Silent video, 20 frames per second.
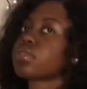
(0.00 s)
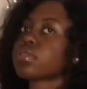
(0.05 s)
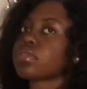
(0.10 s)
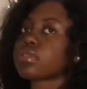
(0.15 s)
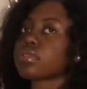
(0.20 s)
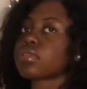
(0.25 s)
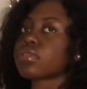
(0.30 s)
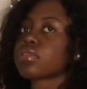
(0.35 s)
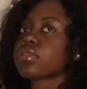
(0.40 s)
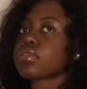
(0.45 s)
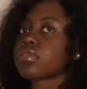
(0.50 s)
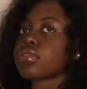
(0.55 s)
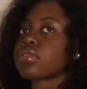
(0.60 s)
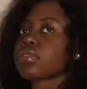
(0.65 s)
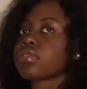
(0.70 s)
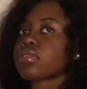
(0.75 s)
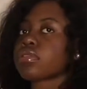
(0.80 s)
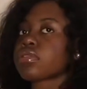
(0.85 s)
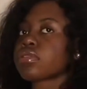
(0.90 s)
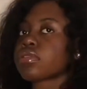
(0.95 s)

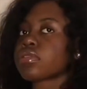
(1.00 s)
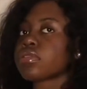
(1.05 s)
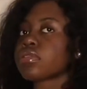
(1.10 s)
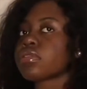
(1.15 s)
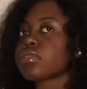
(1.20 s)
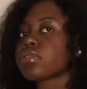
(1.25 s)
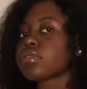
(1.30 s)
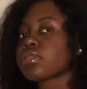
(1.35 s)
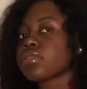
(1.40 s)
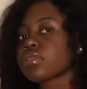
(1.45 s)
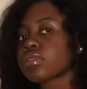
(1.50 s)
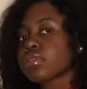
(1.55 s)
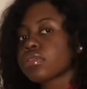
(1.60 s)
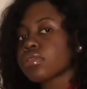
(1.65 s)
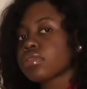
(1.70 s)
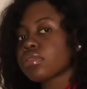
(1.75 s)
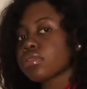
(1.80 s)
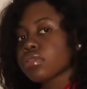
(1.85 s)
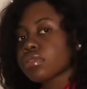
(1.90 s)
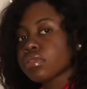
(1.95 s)

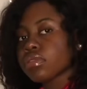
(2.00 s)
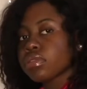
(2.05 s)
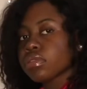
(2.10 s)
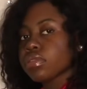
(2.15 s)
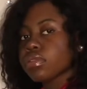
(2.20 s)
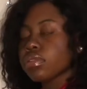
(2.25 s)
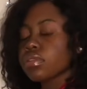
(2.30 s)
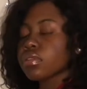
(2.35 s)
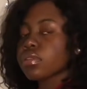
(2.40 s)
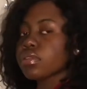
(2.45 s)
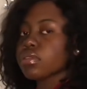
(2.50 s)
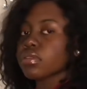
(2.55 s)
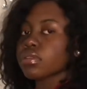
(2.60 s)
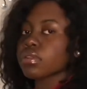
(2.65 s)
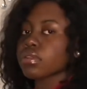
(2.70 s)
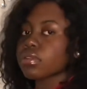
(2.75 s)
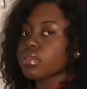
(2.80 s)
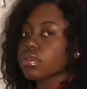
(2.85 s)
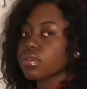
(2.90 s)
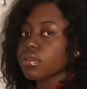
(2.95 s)

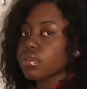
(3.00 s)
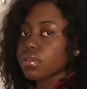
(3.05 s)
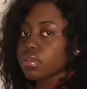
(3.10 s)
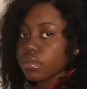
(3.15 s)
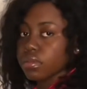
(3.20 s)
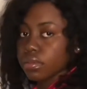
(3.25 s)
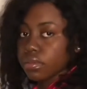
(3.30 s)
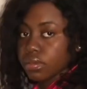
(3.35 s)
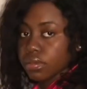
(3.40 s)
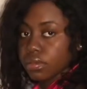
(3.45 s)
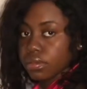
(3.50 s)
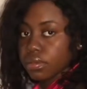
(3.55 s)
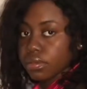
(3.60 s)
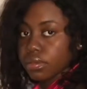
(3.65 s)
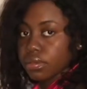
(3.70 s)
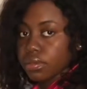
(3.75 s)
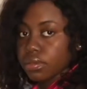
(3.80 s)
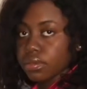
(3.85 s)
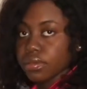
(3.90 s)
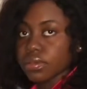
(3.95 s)

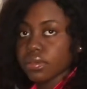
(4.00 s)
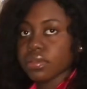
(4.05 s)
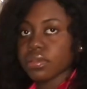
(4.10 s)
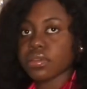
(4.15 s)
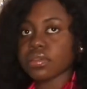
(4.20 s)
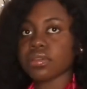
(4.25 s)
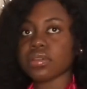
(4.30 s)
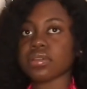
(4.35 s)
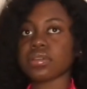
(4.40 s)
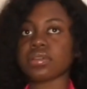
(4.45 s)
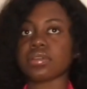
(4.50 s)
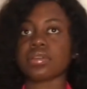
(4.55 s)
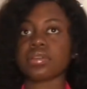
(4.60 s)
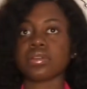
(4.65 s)
(no one is talking)